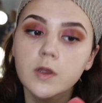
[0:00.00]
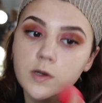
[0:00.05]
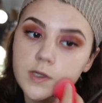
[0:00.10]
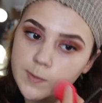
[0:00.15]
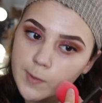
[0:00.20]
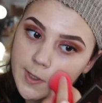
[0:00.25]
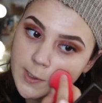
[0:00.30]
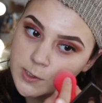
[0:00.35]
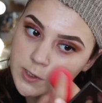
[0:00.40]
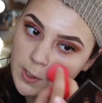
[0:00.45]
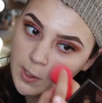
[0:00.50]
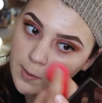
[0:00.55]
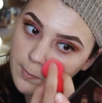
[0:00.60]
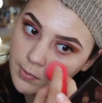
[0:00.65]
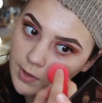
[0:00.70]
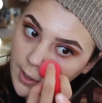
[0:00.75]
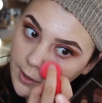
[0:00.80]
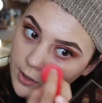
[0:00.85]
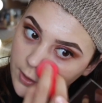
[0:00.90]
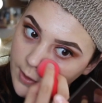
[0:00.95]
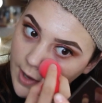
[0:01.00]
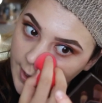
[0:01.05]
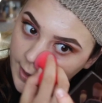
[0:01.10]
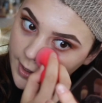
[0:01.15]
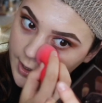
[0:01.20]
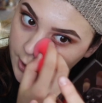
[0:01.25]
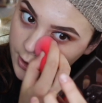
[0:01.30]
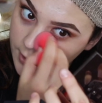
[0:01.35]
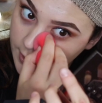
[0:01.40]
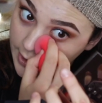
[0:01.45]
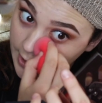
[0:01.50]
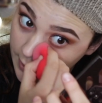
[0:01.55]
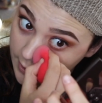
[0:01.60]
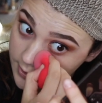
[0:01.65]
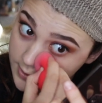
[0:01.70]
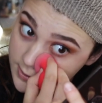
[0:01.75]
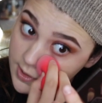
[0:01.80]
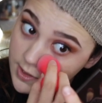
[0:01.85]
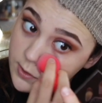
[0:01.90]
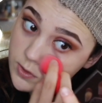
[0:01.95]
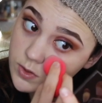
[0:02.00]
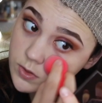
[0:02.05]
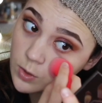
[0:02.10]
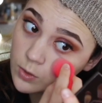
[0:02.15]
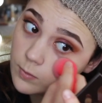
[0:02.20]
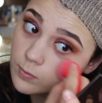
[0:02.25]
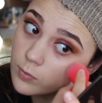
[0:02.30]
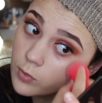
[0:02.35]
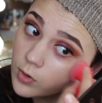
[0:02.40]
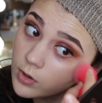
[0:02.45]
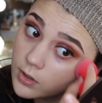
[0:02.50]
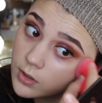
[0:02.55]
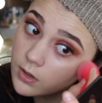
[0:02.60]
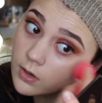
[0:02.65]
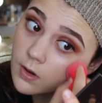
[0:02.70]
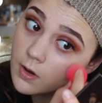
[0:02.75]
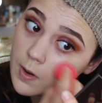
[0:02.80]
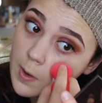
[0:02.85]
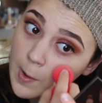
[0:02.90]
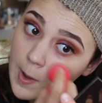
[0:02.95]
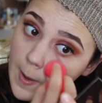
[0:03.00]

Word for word: Just make sure you blend your neck and your ears. It's so important.